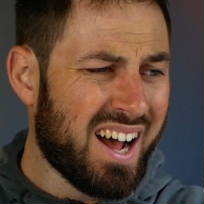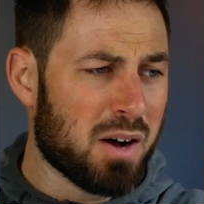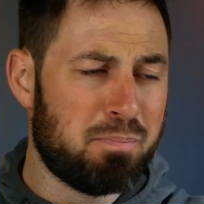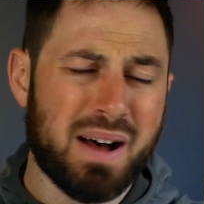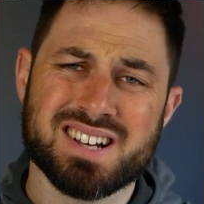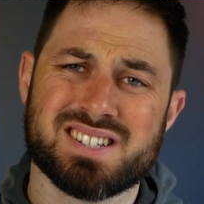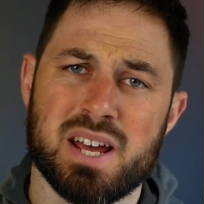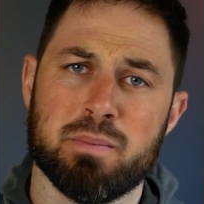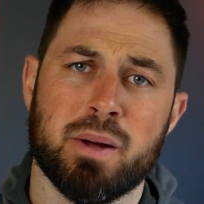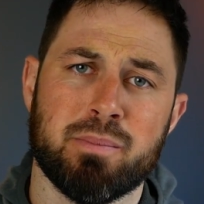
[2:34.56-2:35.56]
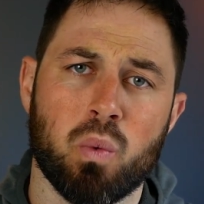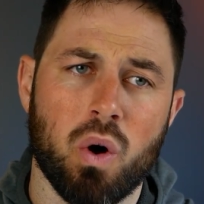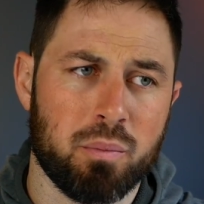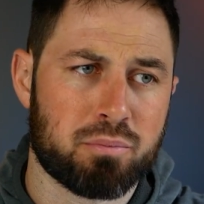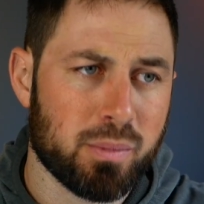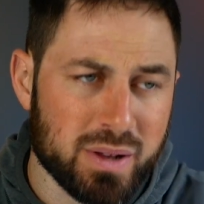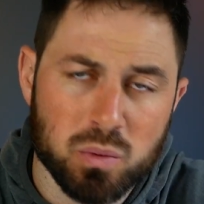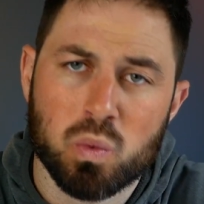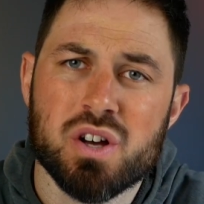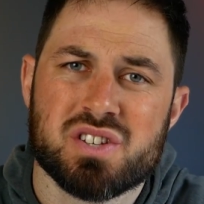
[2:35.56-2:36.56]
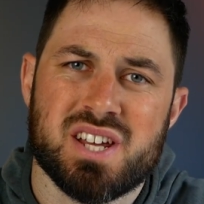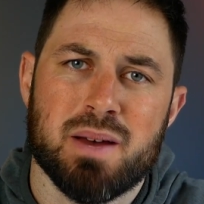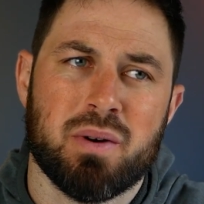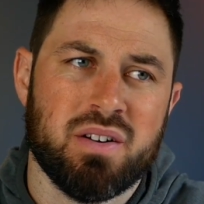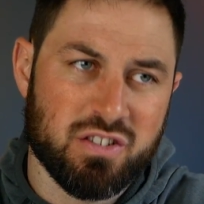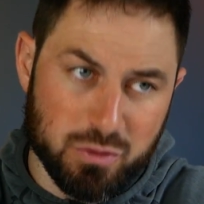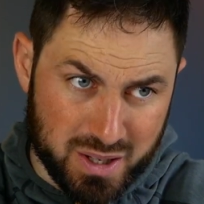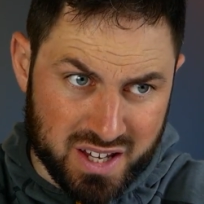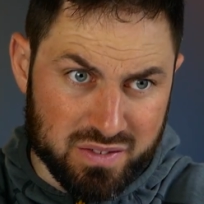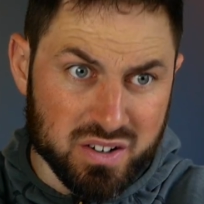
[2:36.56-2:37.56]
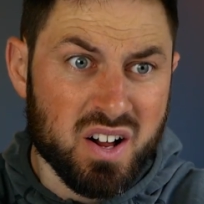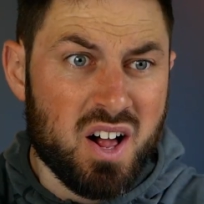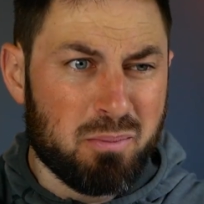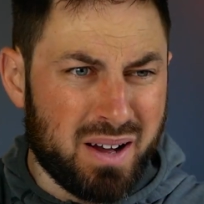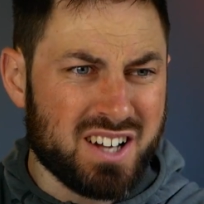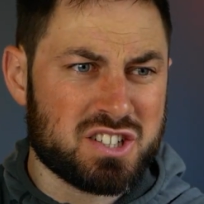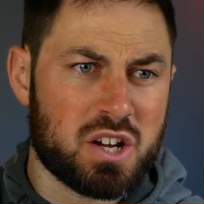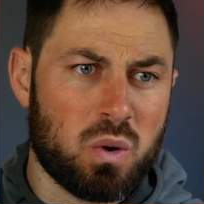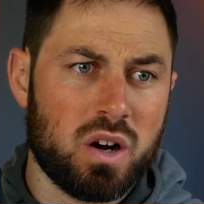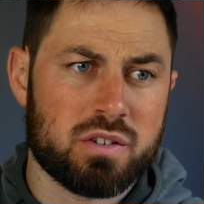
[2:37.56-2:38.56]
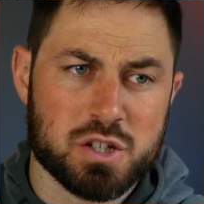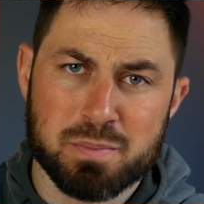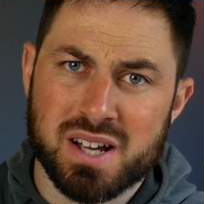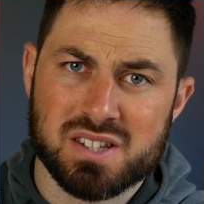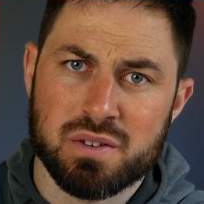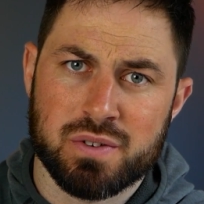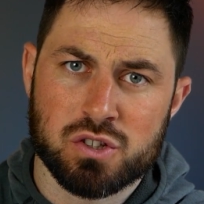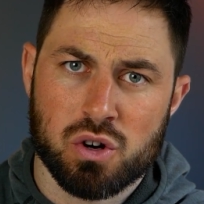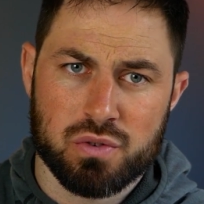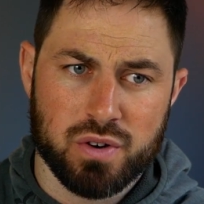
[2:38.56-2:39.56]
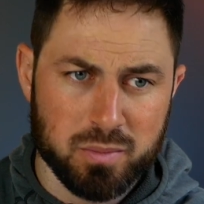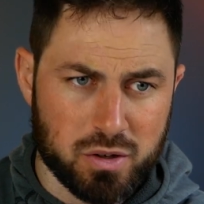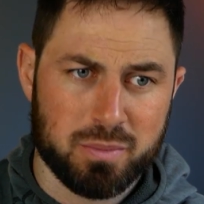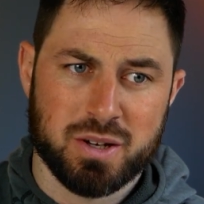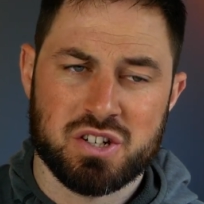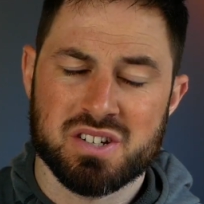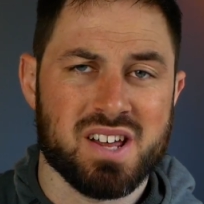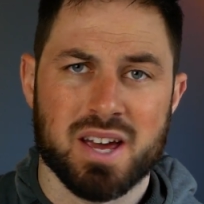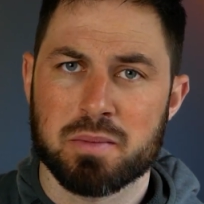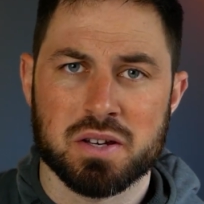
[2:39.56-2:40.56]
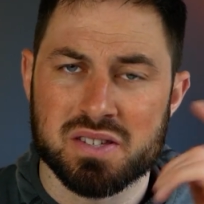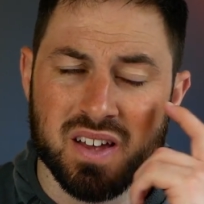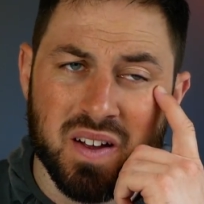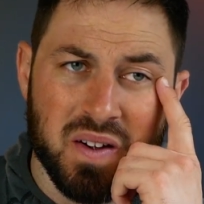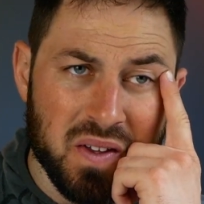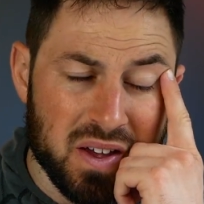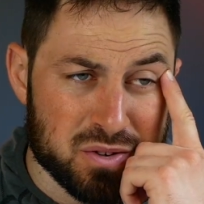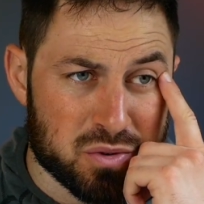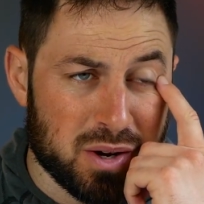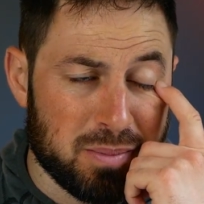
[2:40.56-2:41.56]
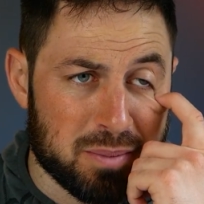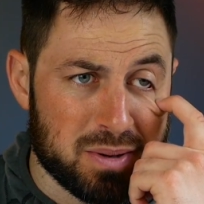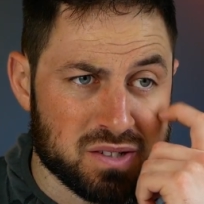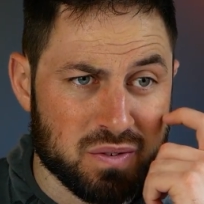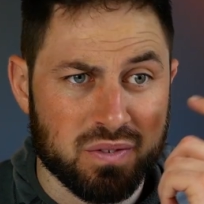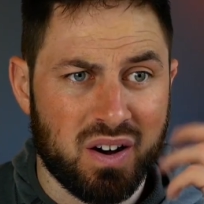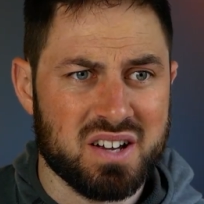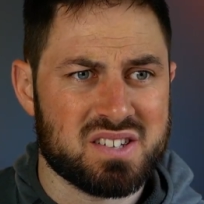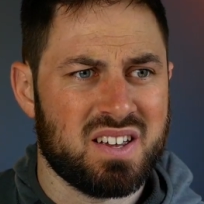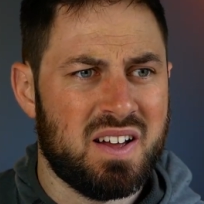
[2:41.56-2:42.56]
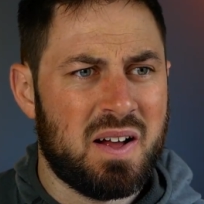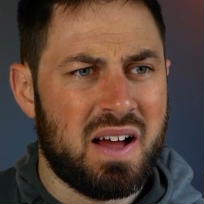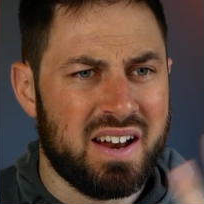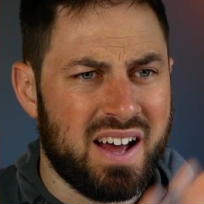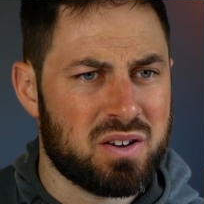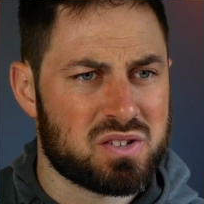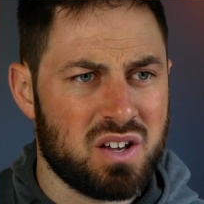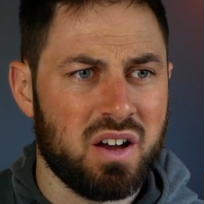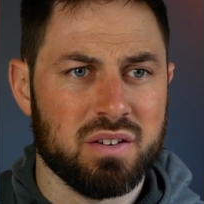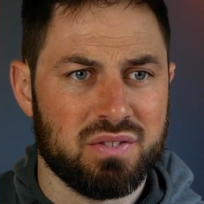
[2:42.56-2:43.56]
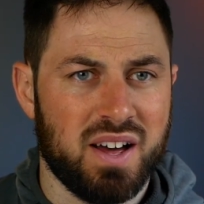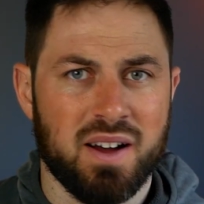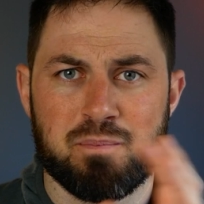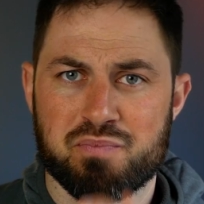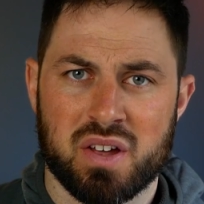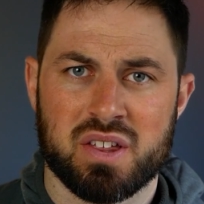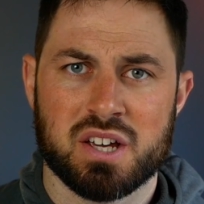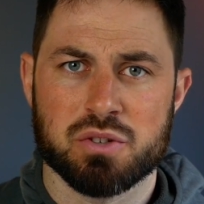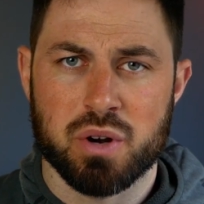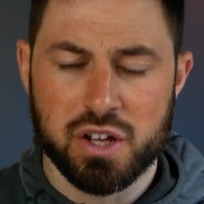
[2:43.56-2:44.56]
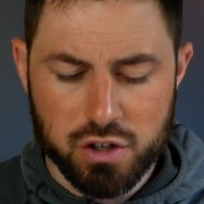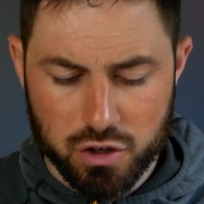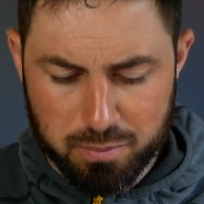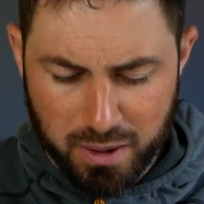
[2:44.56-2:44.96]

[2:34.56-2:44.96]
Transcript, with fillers: Now, bad tip number one, probably the worst tip I've ever been given by actually quite a respected photographer. I'm not going to mention his name because it was a really bad piece of advice, and outside of that, I think he's really good.